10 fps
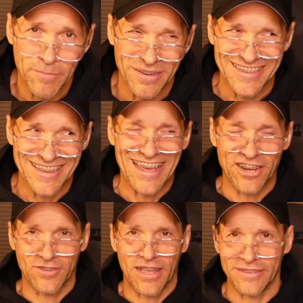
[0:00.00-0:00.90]
because it's a
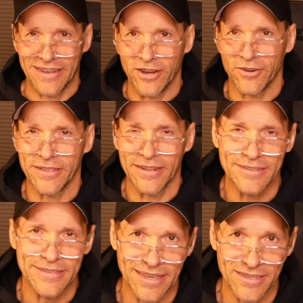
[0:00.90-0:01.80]
national holiday here in the United
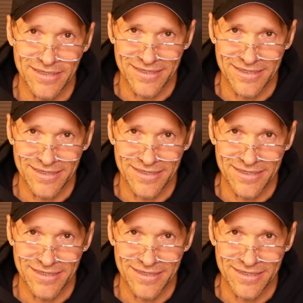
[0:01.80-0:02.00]
States.